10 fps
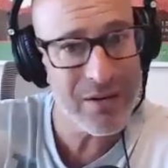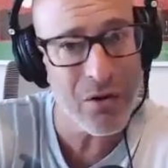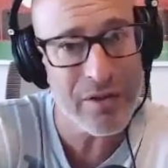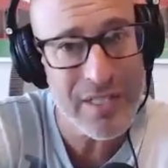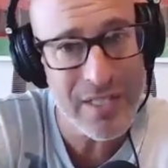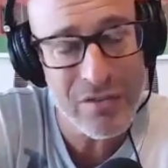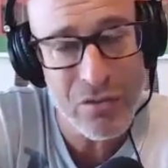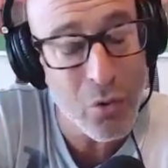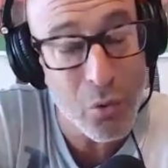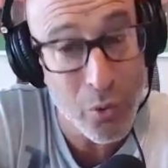and all these
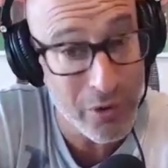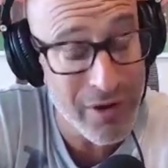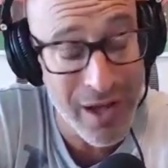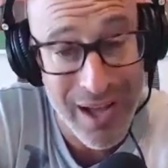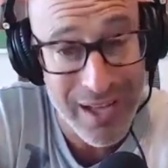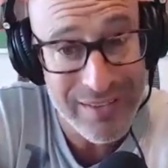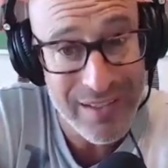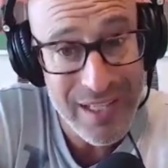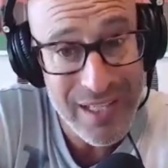things, or we're not.